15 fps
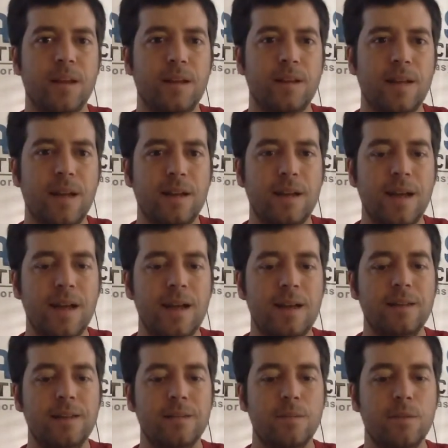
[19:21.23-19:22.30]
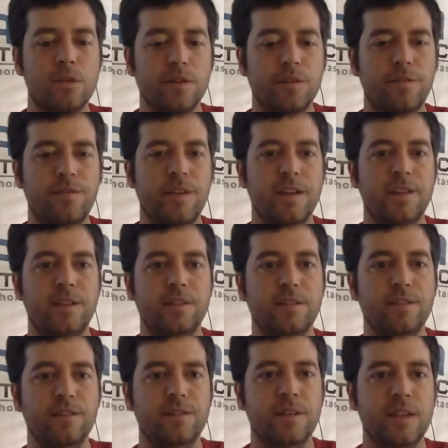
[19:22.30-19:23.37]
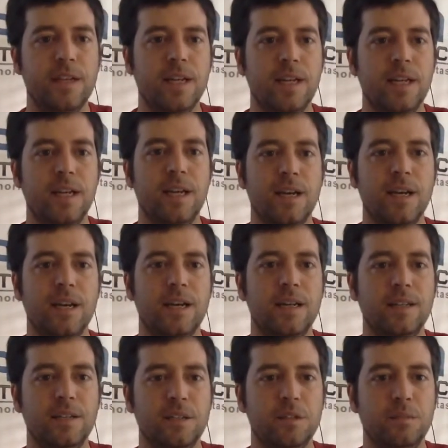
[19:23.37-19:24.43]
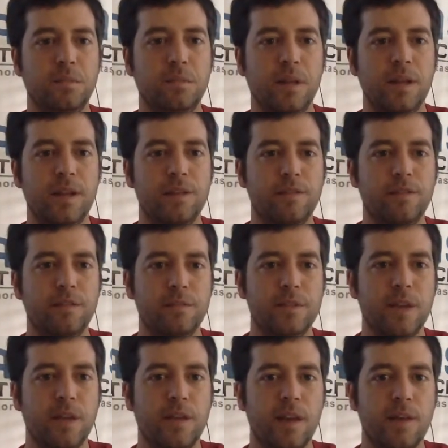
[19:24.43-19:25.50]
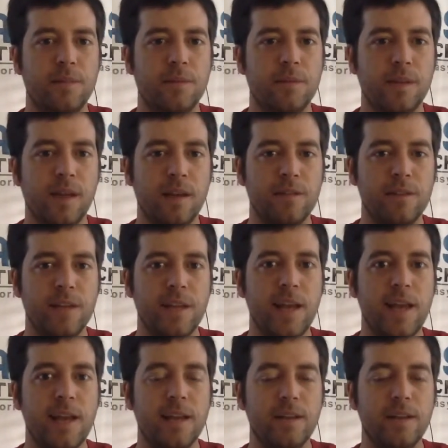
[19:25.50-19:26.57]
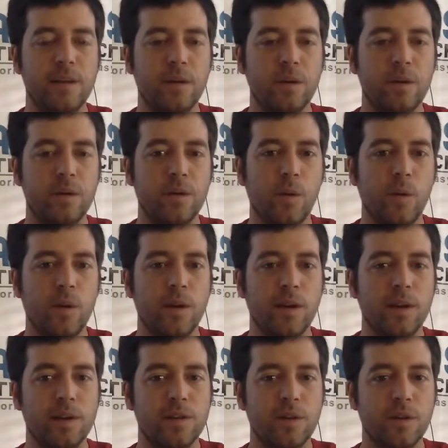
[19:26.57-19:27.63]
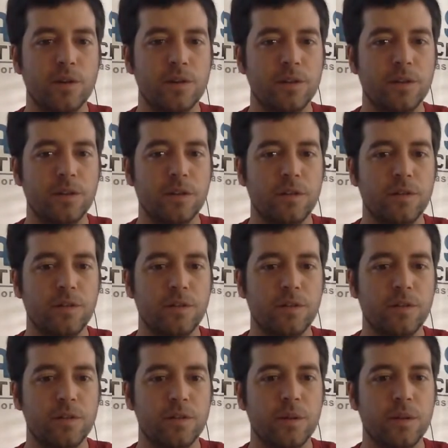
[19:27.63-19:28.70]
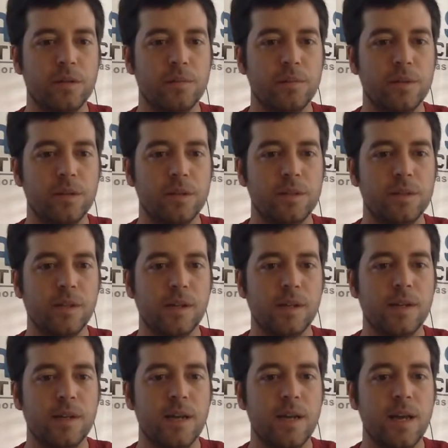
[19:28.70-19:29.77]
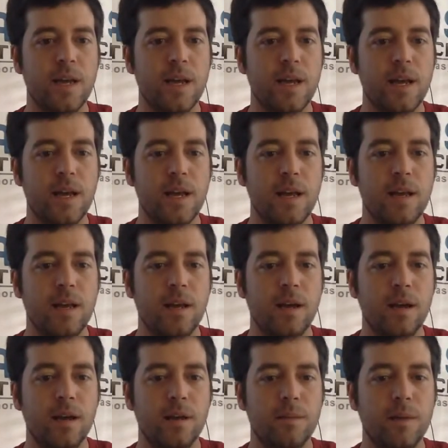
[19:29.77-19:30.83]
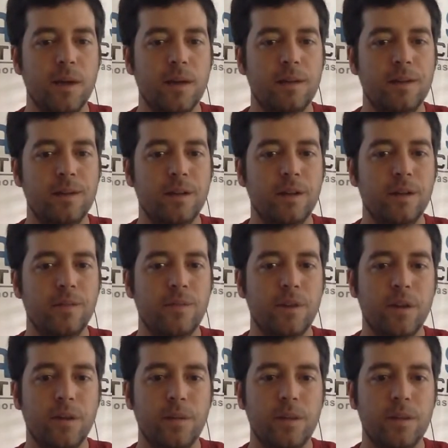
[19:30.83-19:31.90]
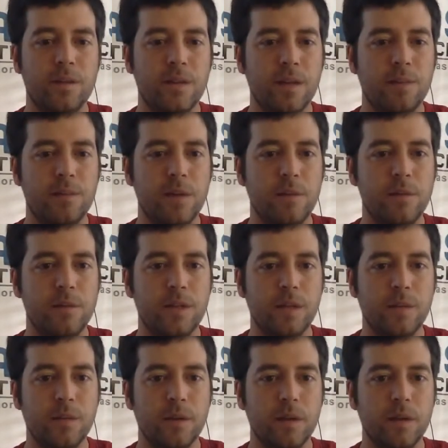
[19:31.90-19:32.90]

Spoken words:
Not the most effective display from Southampton, kind of negating their win against Arsenal in the first place. But they're going to be the same type of team.